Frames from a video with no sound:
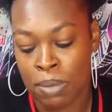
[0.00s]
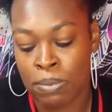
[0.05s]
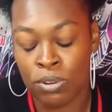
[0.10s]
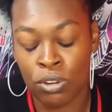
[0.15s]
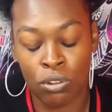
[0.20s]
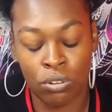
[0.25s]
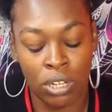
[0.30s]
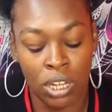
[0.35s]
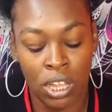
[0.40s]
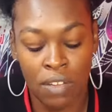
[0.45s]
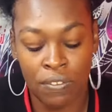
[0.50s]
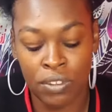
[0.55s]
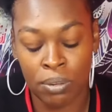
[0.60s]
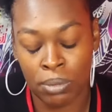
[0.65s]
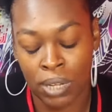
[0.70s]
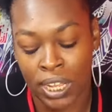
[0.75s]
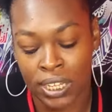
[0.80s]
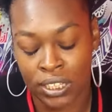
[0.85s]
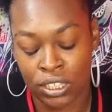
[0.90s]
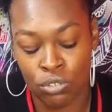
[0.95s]
Maybe you don't love
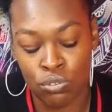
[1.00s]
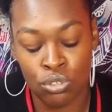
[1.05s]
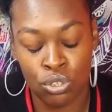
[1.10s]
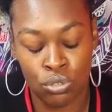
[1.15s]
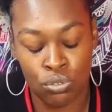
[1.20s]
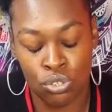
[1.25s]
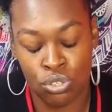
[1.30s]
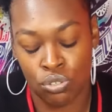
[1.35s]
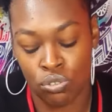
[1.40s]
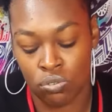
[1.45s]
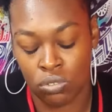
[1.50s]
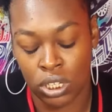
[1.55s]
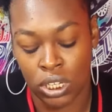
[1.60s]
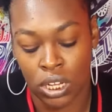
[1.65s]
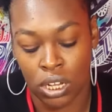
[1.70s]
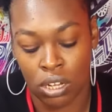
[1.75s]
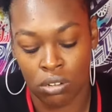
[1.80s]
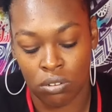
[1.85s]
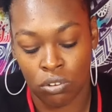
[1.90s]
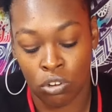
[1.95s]
them like you used to,
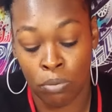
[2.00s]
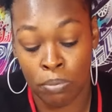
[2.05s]
Leo,